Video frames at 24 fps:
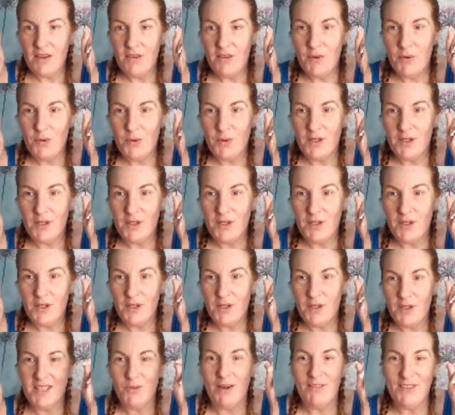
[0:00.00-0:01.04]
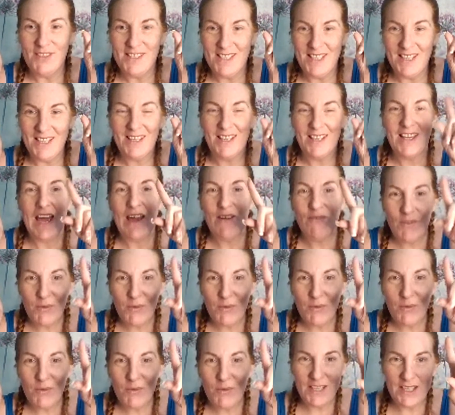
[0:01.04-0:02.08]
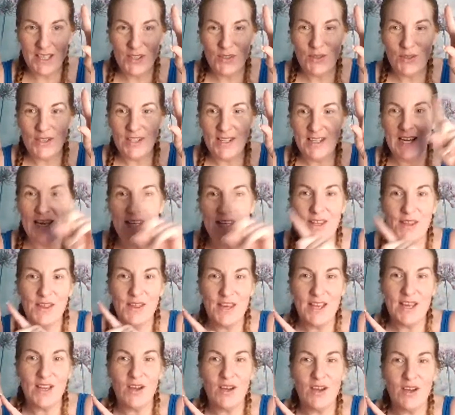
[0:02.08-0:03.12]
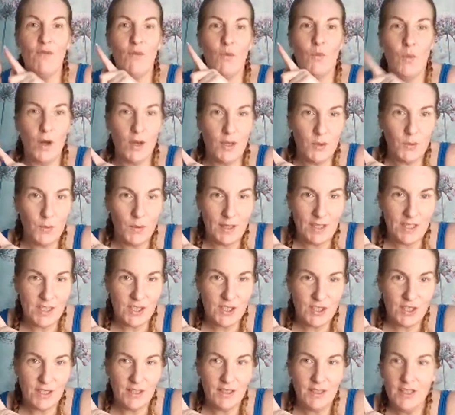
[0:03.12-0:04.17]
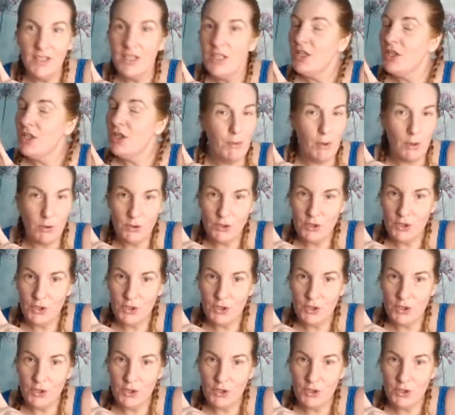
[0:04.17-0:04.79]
If you want to think, you have a think. Everybody, you can either think of one question,